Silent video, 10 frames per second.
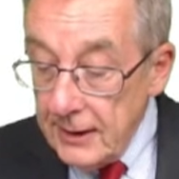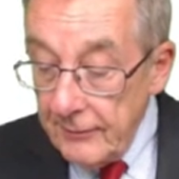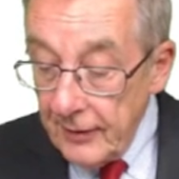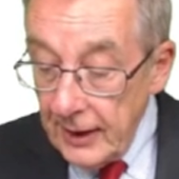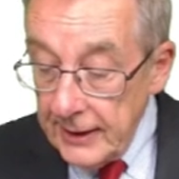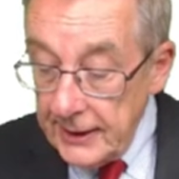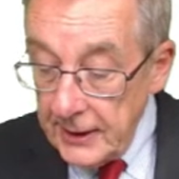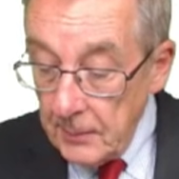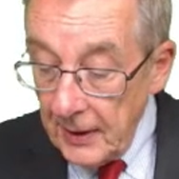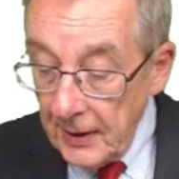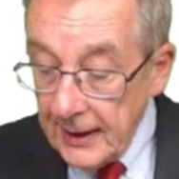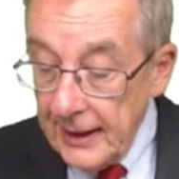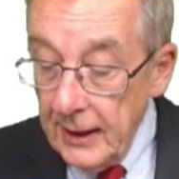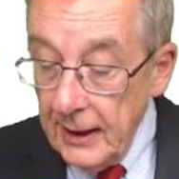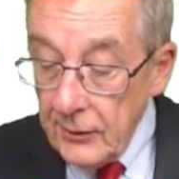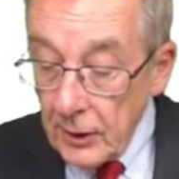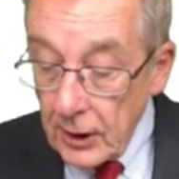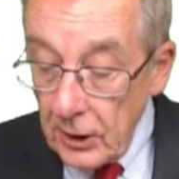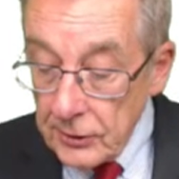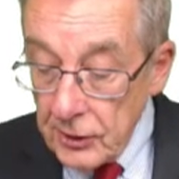divided by
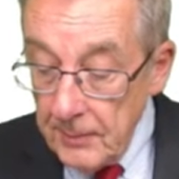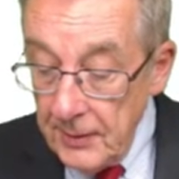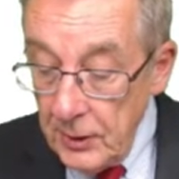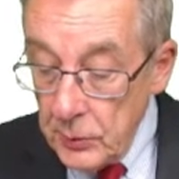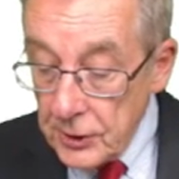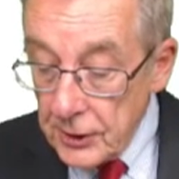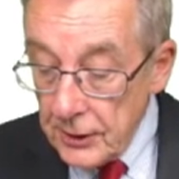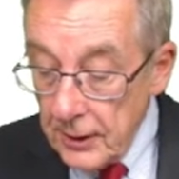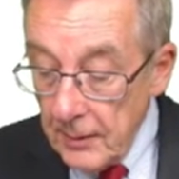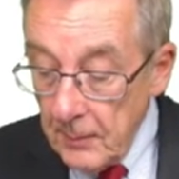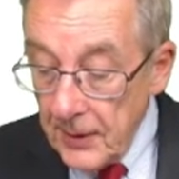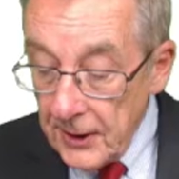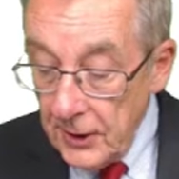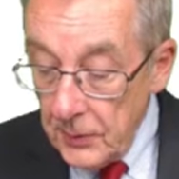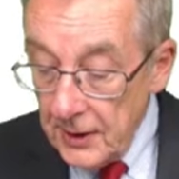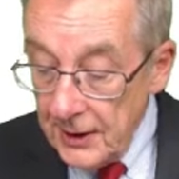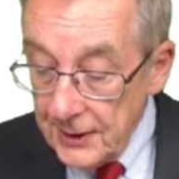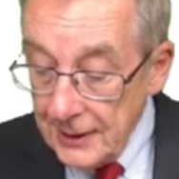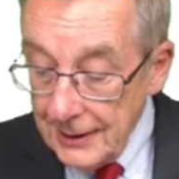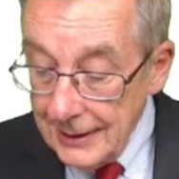the contribution per
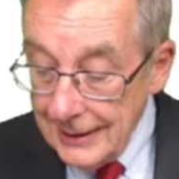unit.